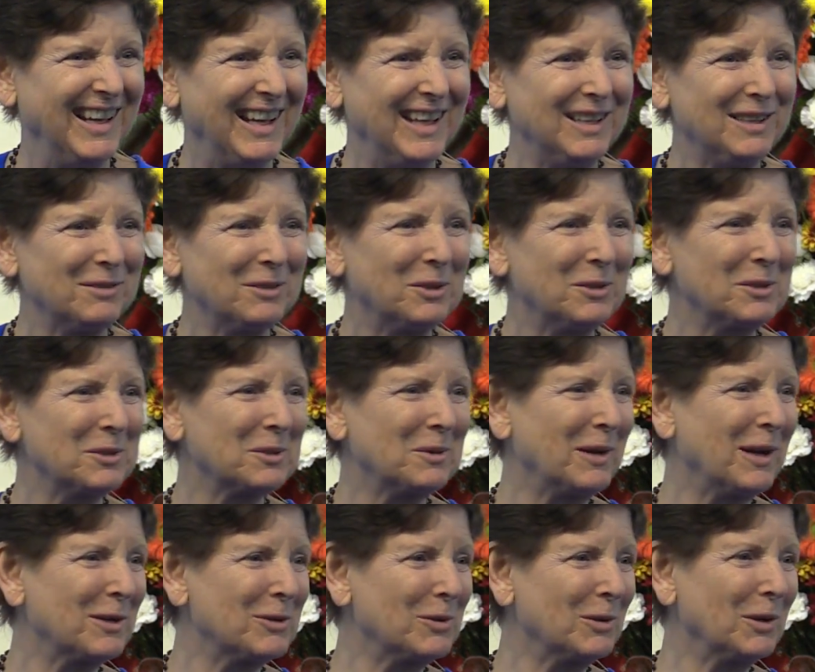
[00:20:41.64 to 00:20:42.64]
And of course,
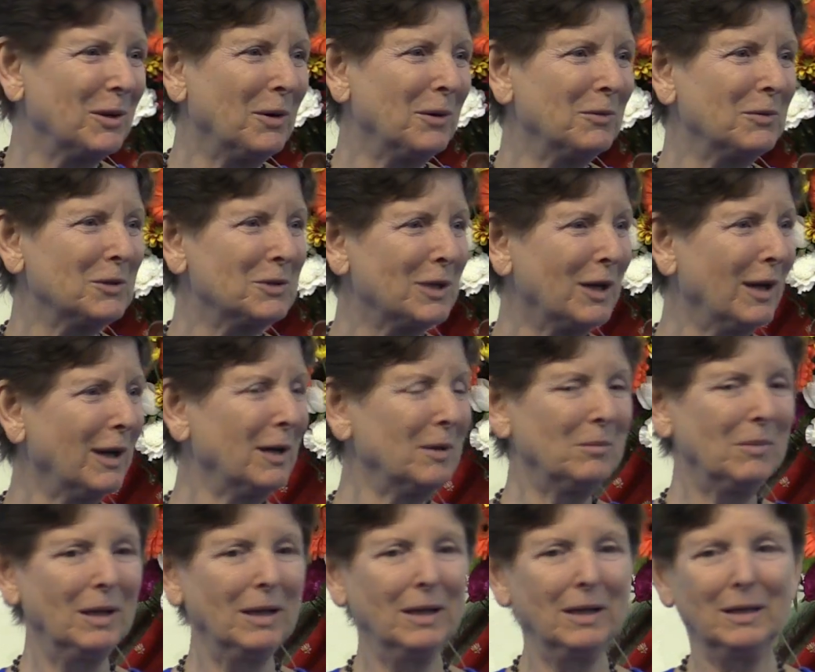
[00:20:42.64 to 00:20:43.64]
gradually over
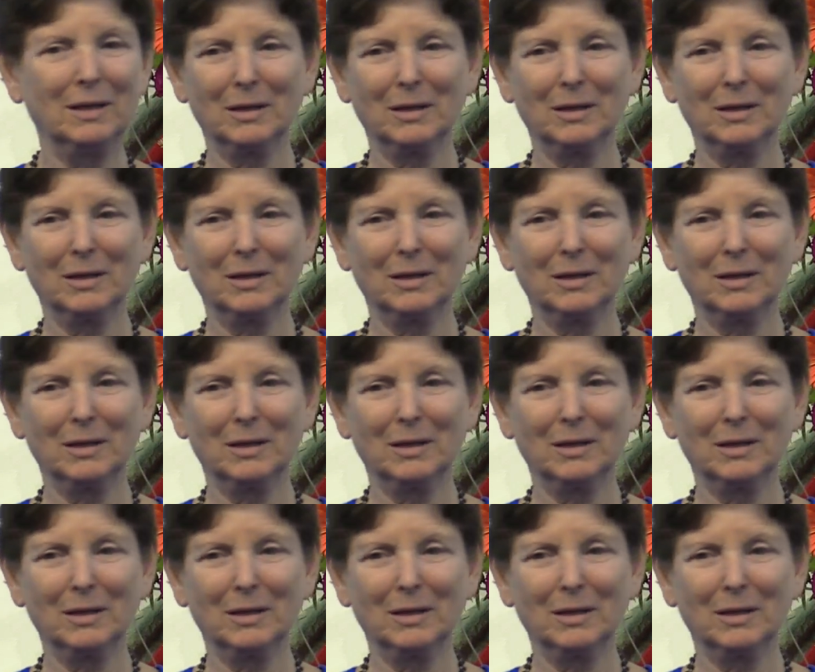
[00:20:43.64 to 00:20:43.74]
time,